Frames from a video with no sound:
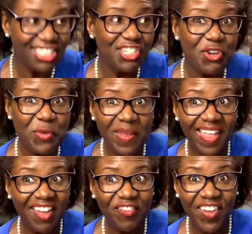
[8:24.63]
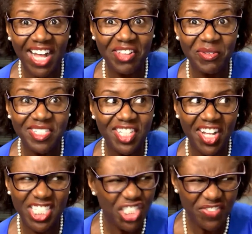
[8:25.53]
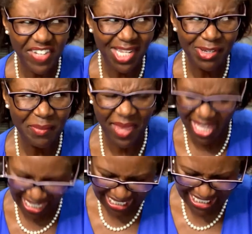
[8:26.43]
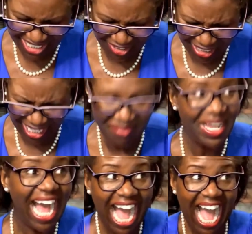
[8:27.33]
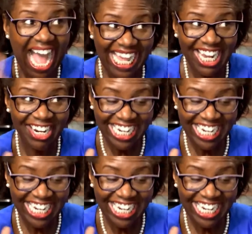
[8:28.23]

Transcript: 2 million followers, y'all, and she's following me on Instagram. Hi,